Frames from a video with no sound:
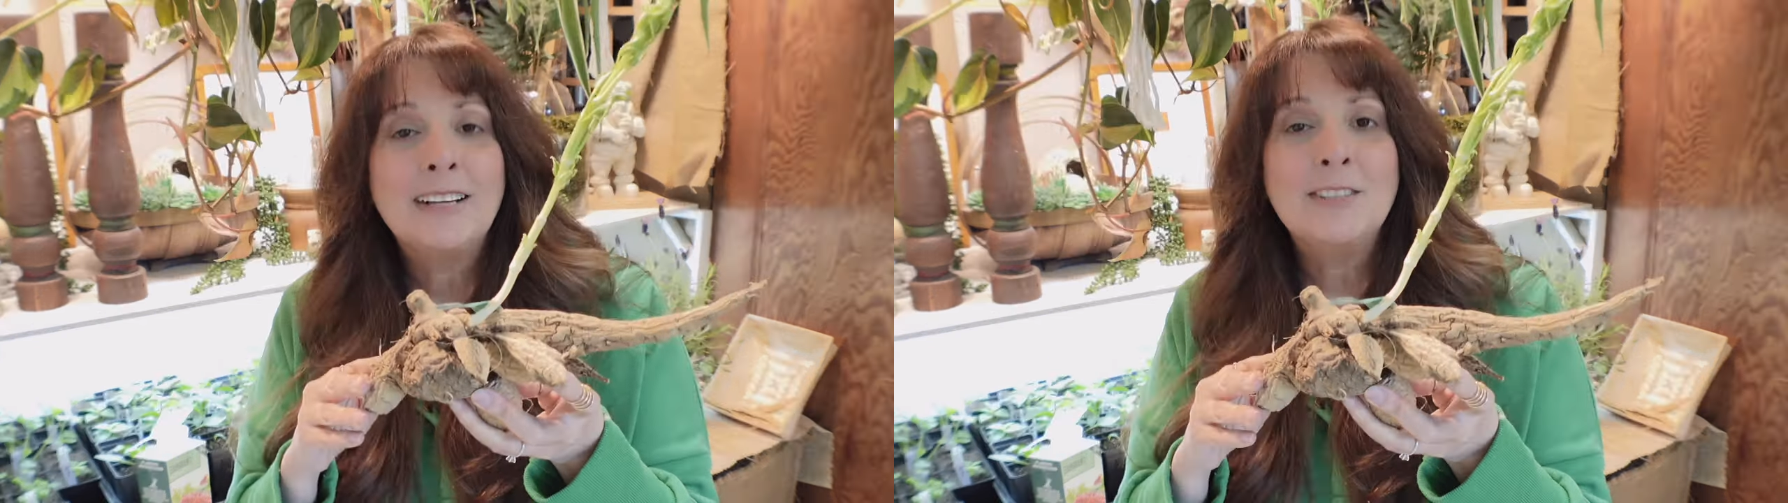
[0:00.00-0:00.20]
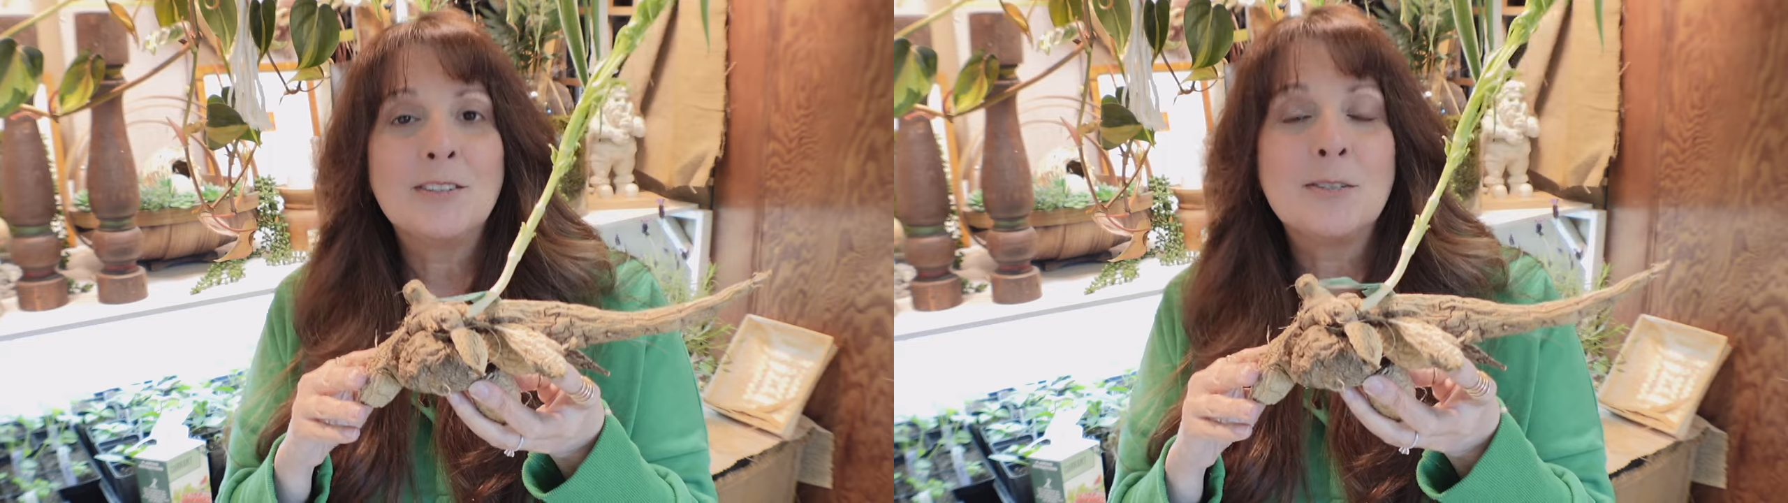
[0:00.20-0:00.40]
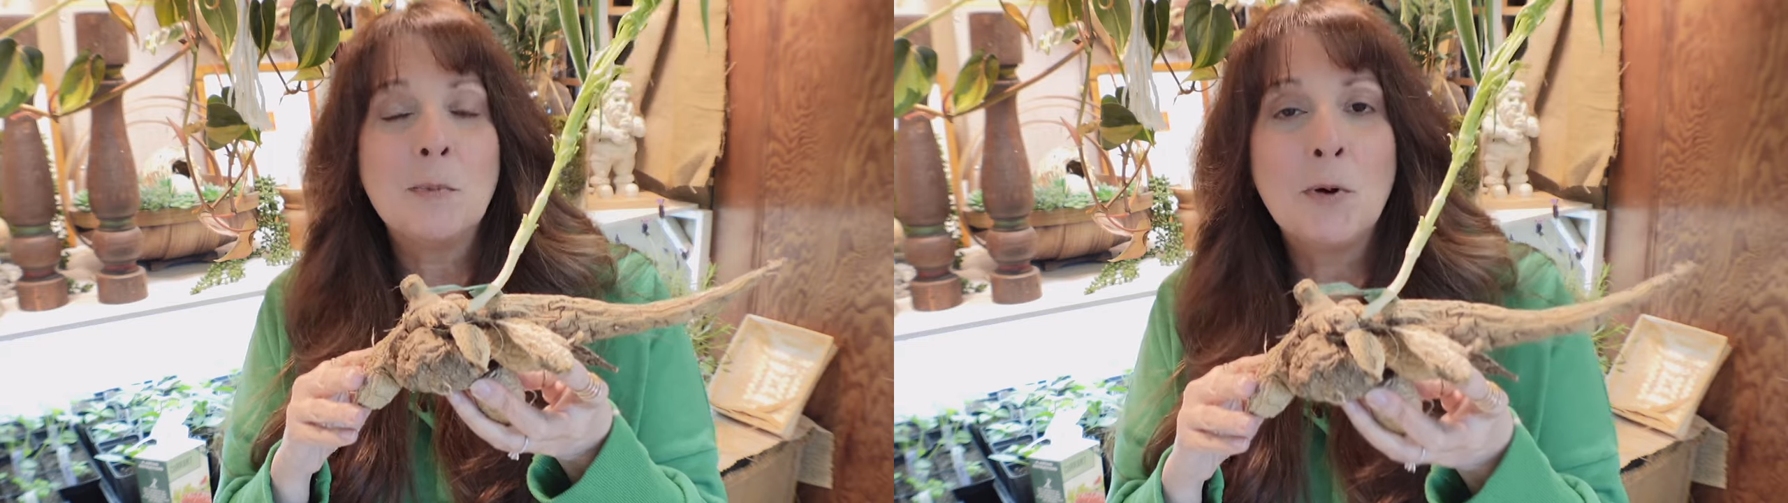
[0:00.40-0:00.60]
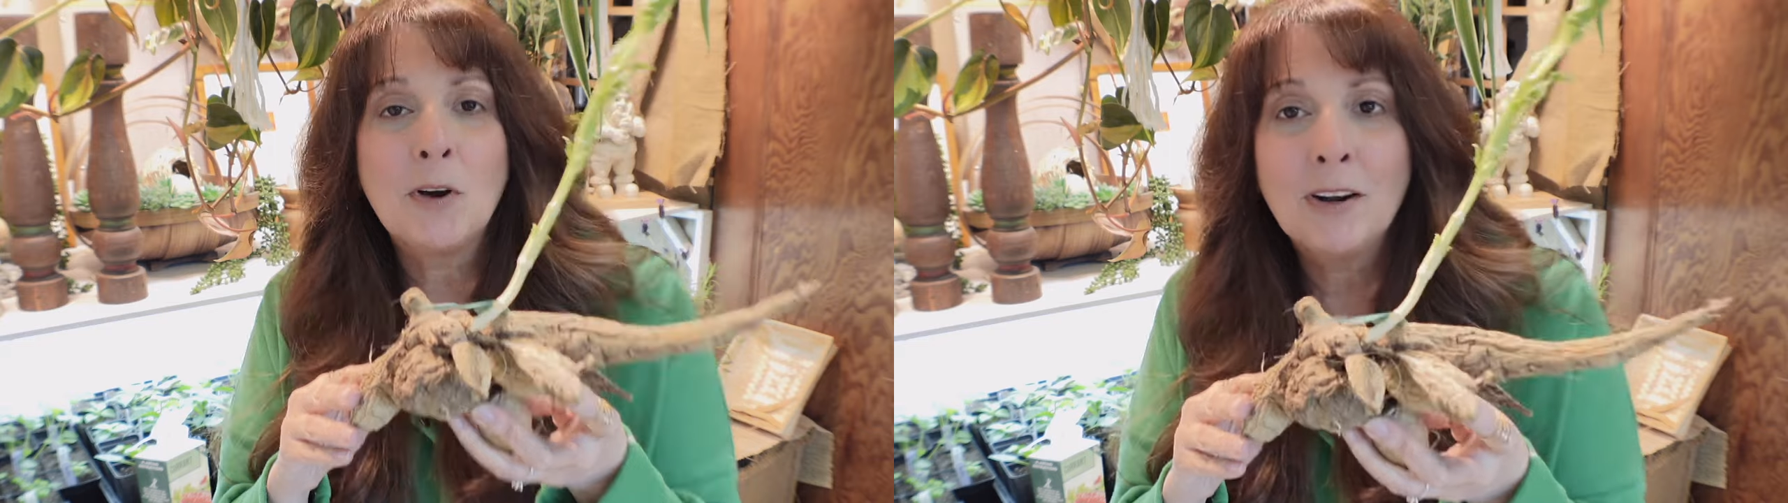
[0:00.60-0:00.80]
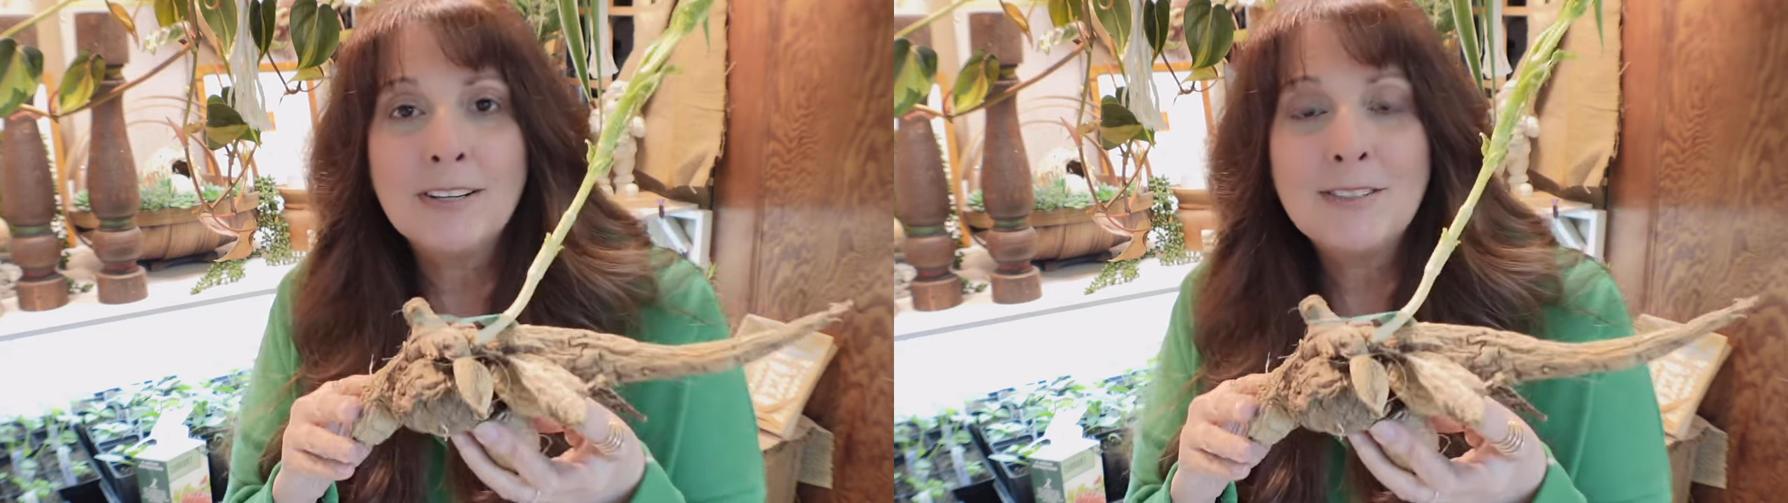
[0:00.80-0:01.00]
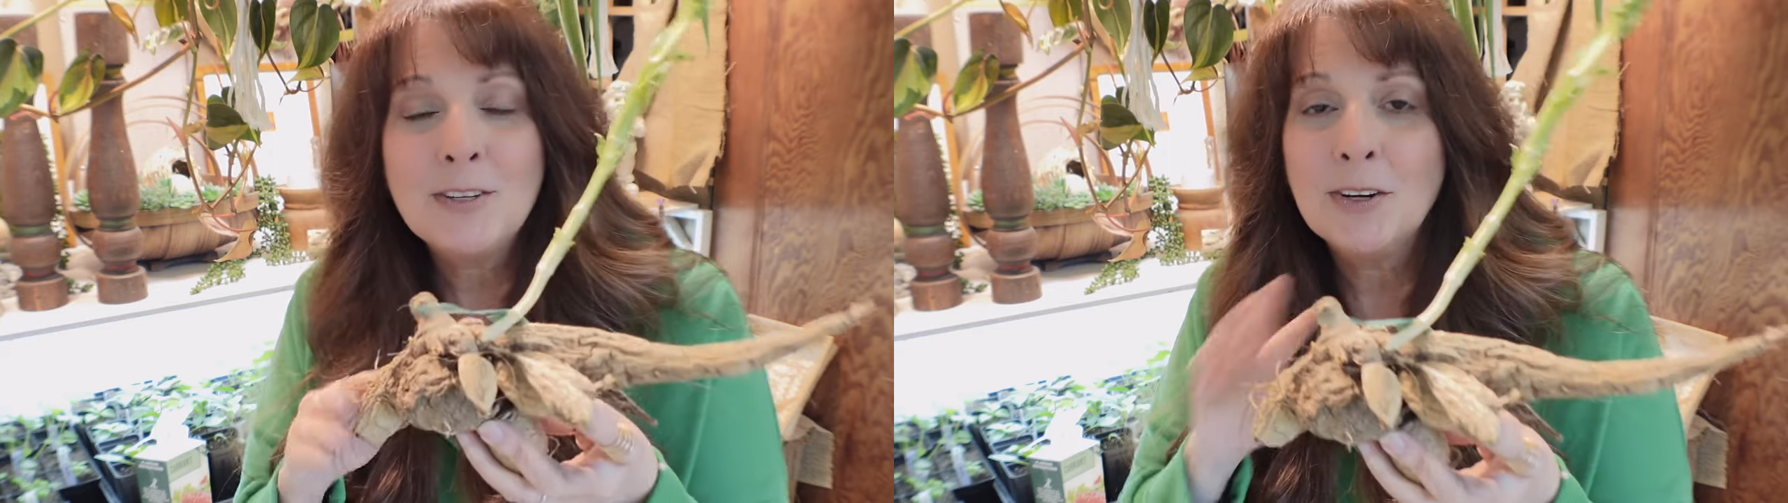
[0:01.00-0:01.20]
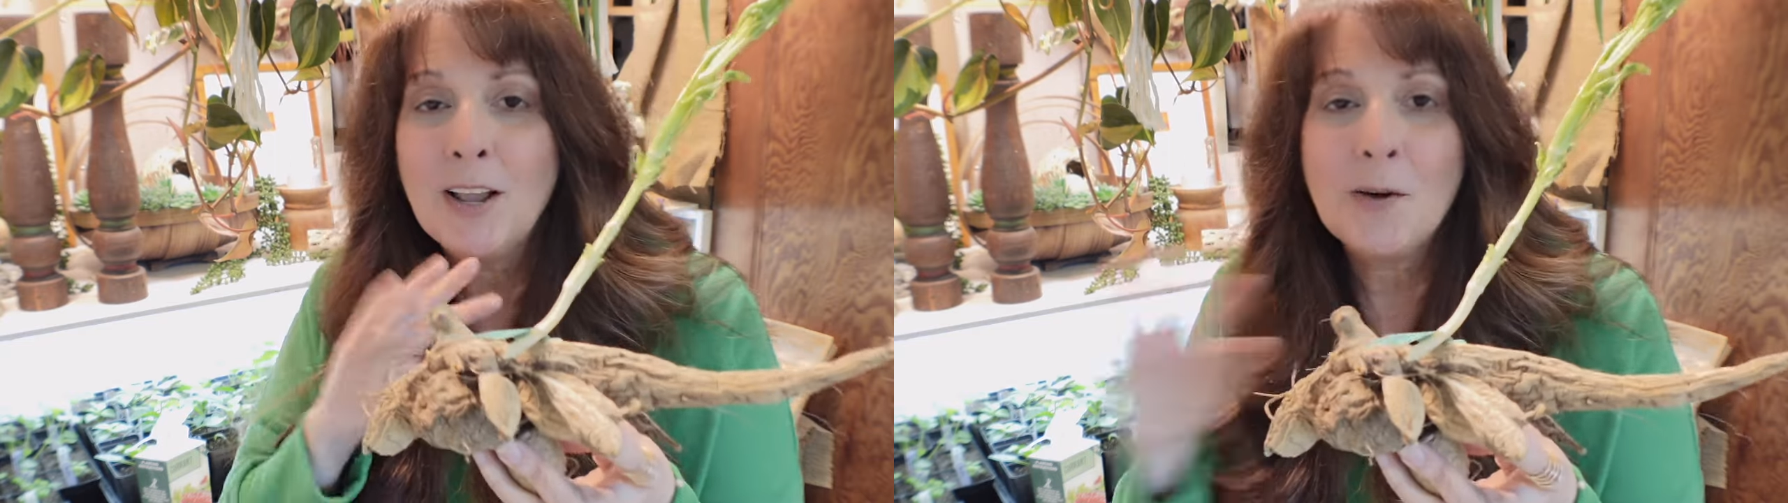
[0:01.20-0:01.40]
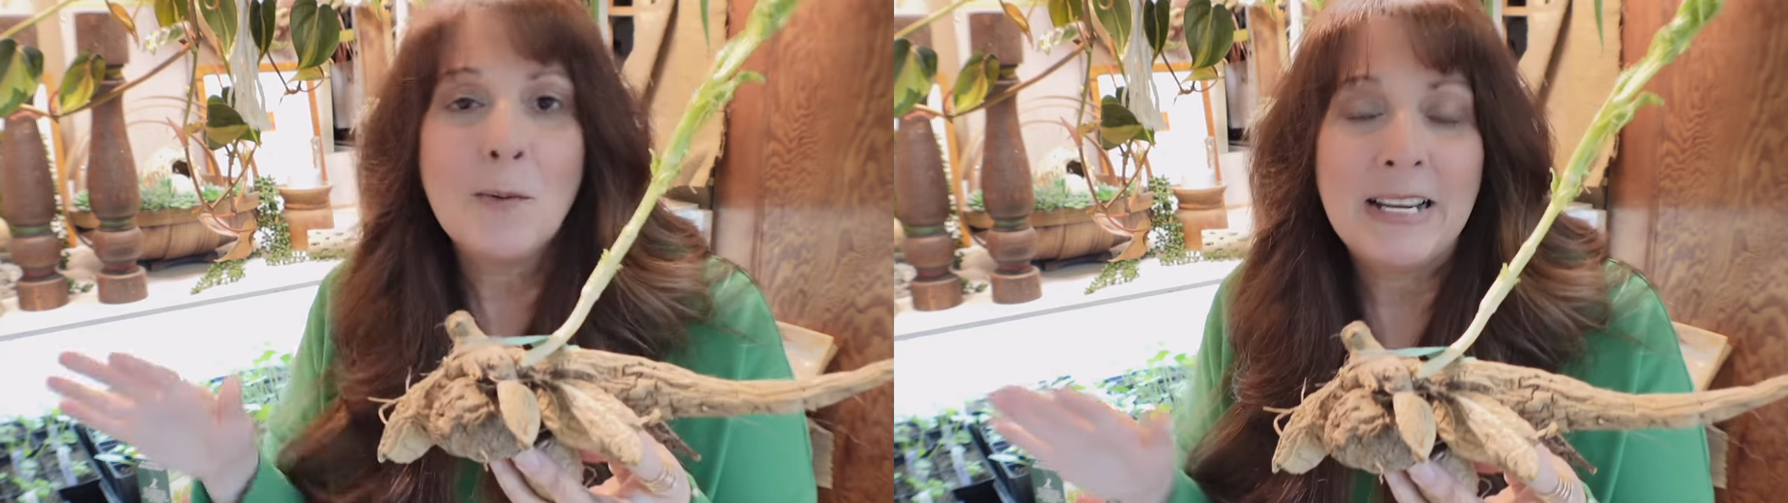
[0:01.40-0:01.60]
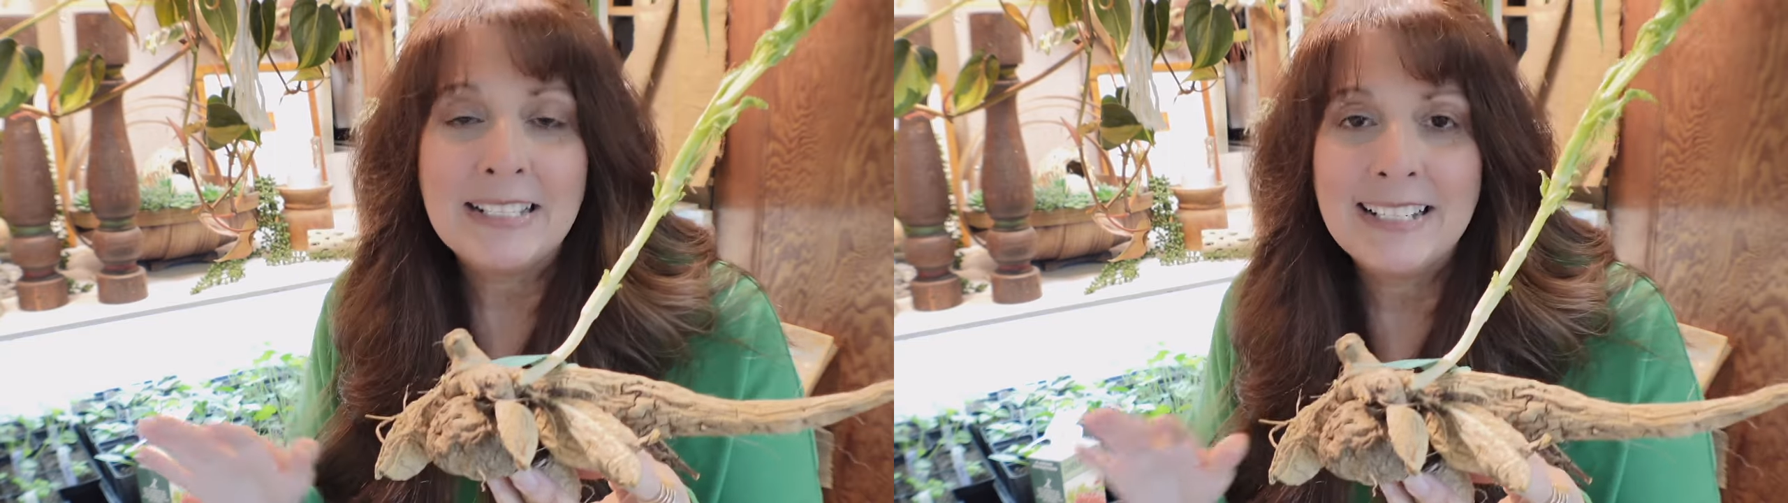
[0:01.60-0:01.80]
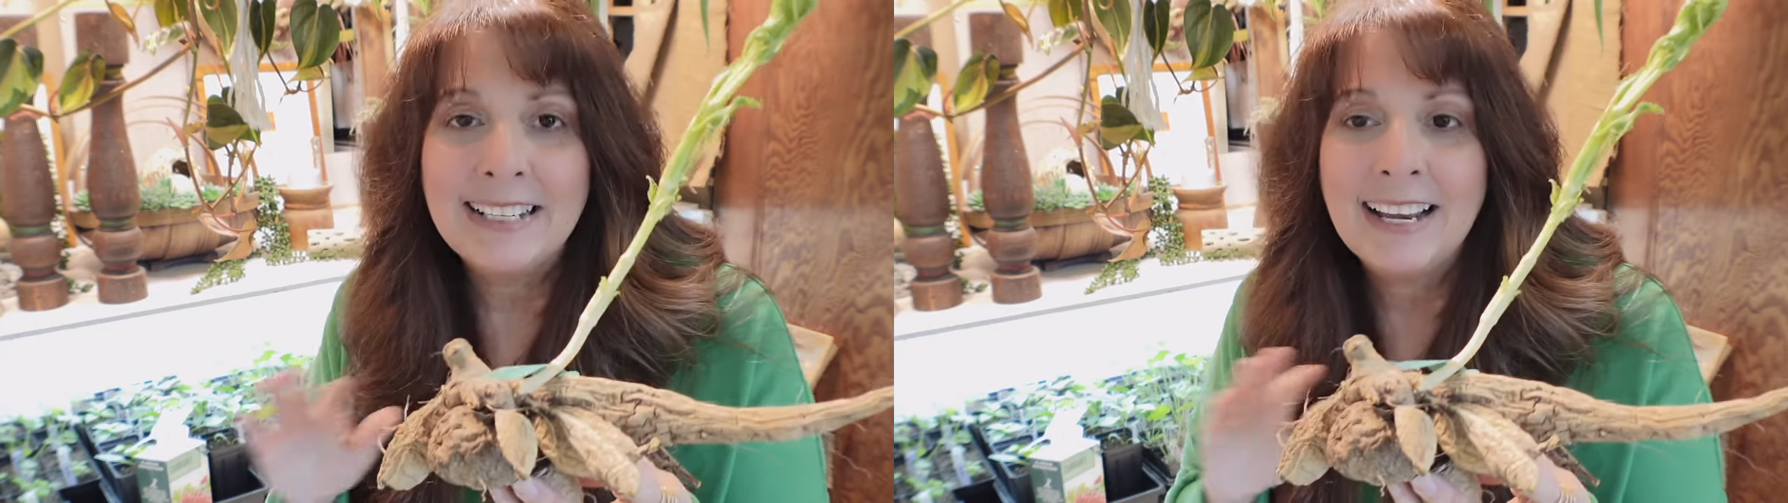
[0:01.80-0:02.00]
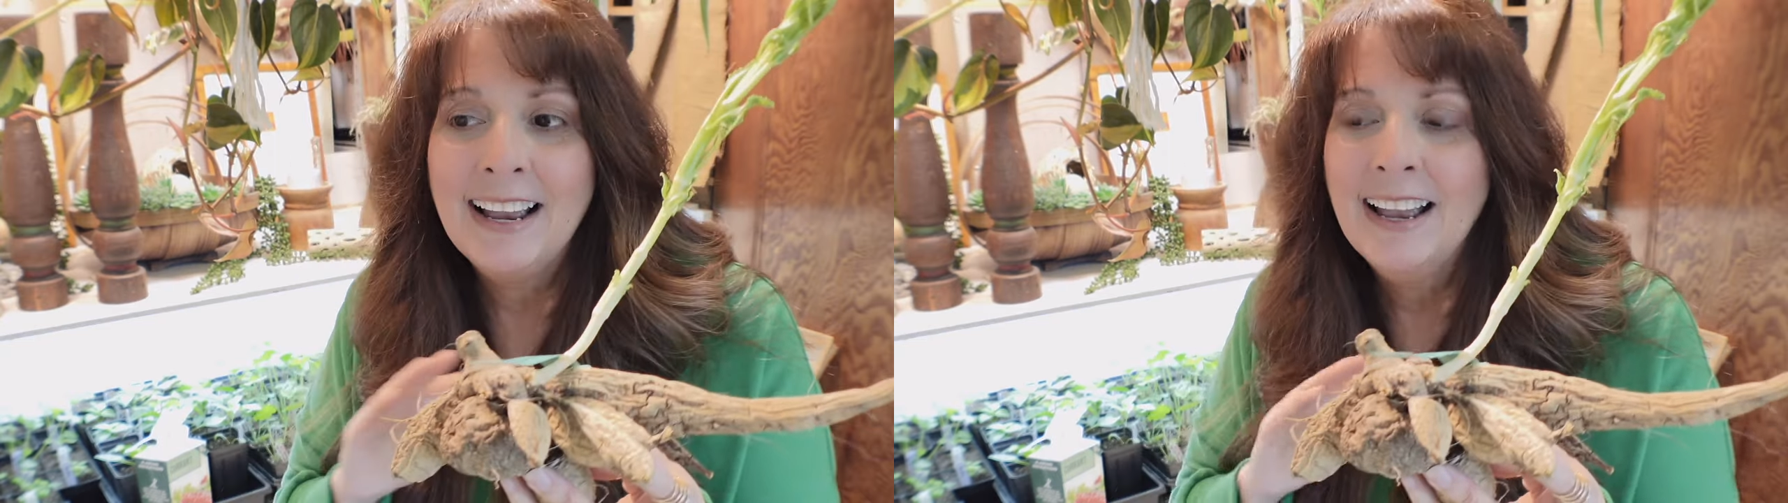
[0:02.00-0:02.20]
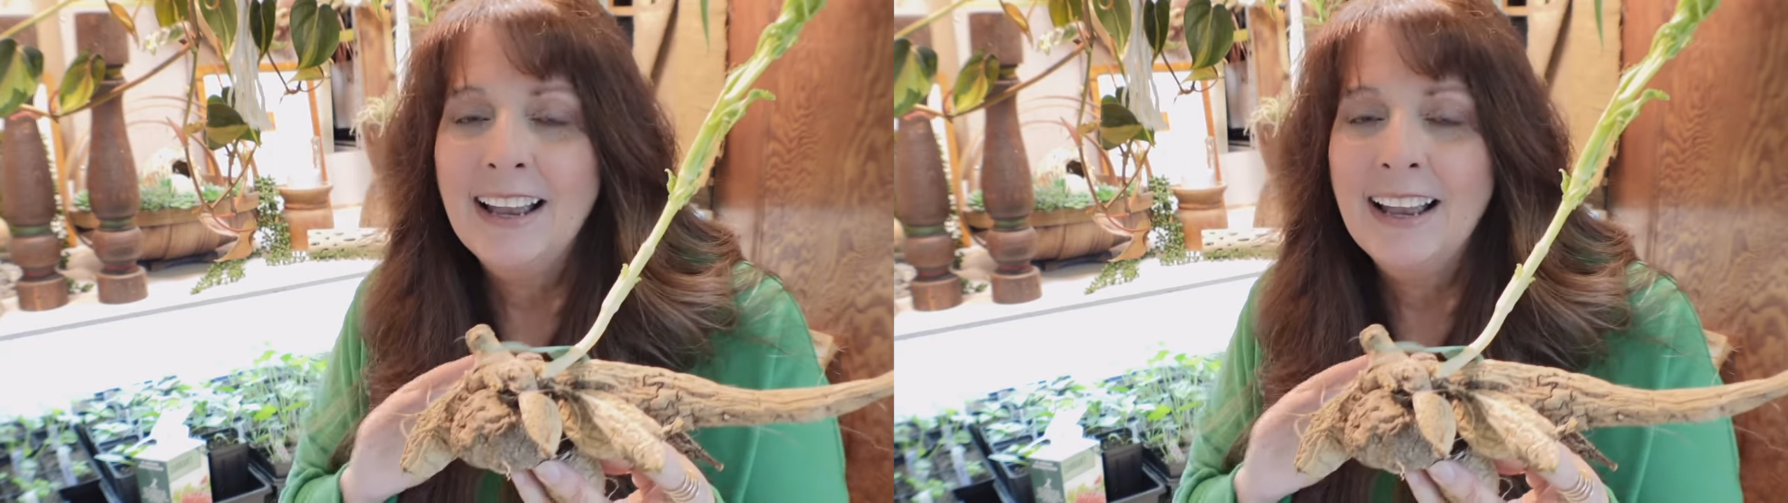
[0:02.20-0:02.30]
in your small garden, you're not wasting